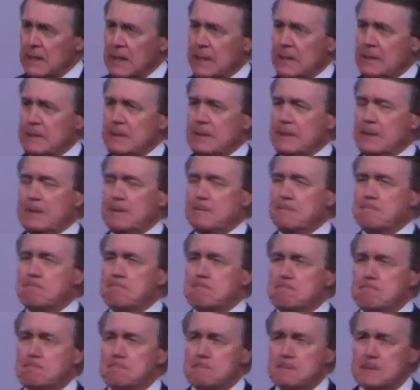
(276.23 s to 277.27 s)
And,
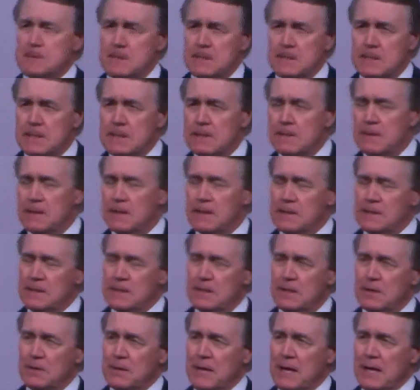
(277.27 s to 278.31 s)

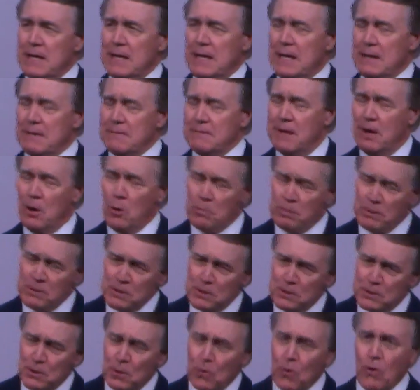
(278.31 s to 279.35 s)
I open
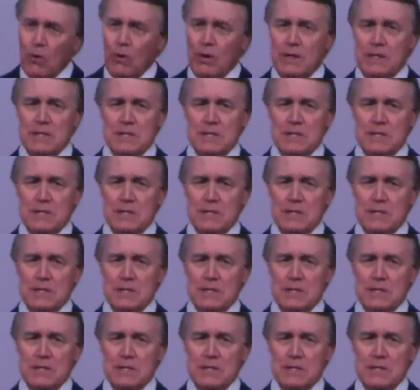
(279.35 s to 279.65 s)
the door,